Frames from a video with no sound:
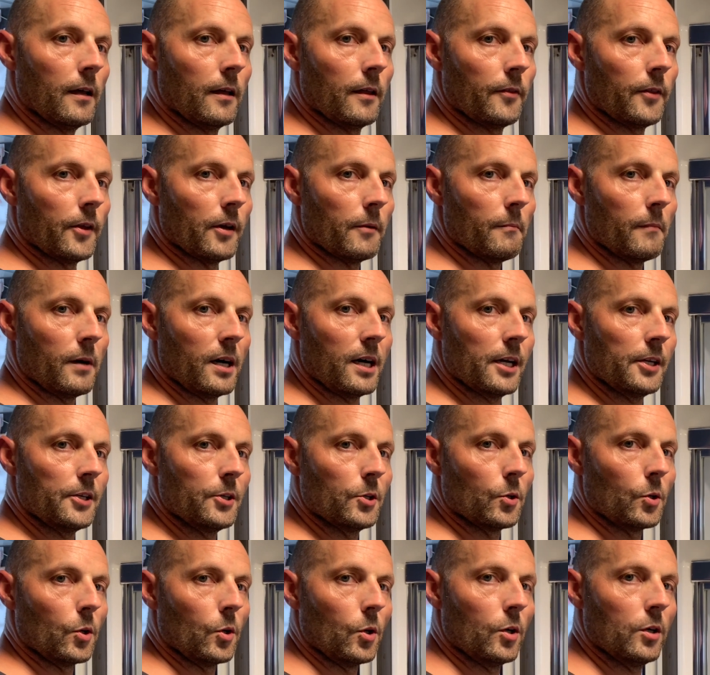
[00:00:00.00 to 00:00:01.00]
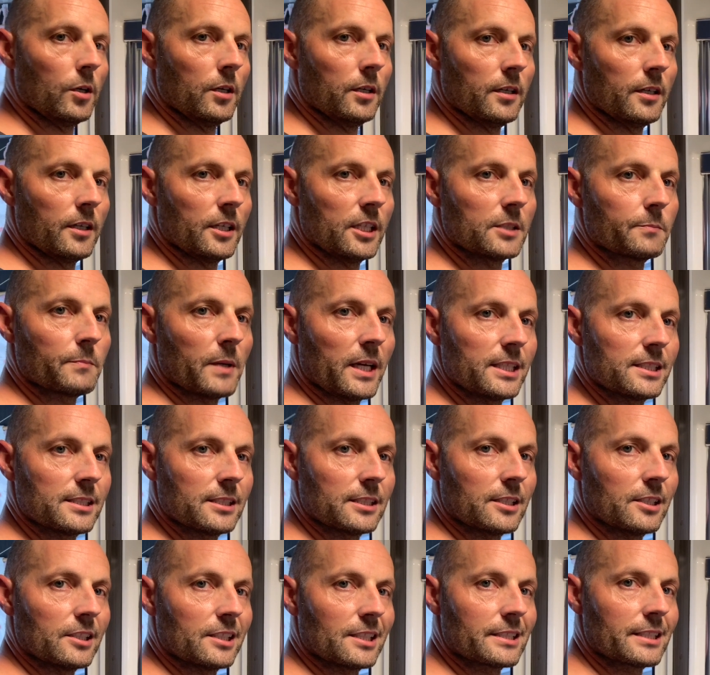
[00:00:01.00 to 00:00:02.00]
that my door is basically
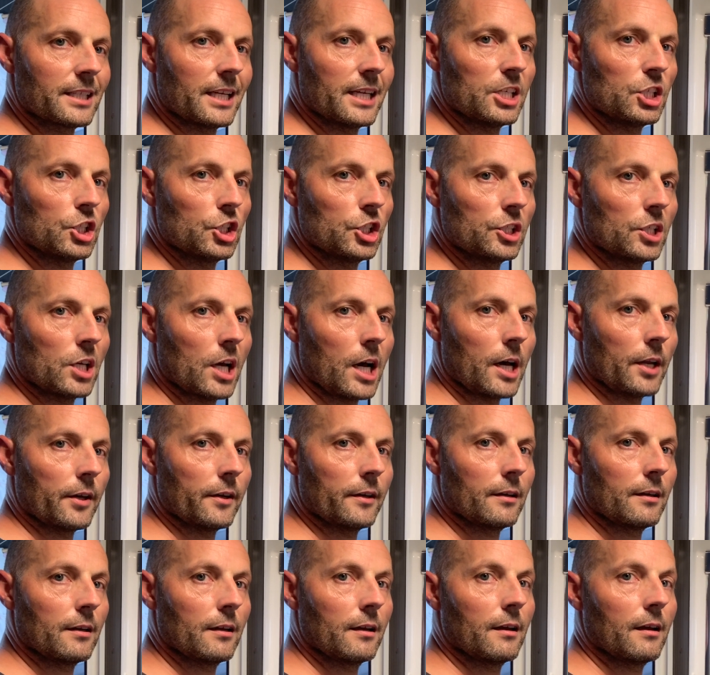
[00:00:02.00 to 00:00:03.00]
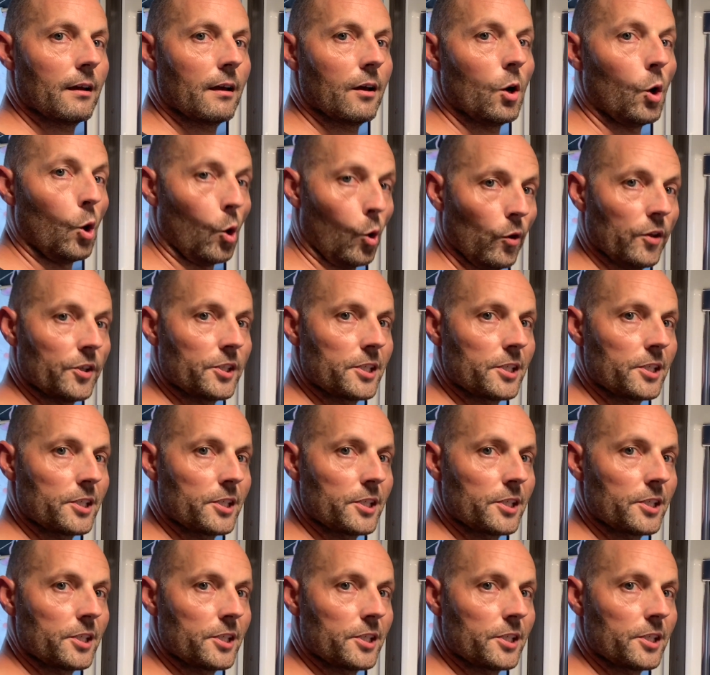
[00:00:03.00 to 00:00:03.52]
going to stay shut all the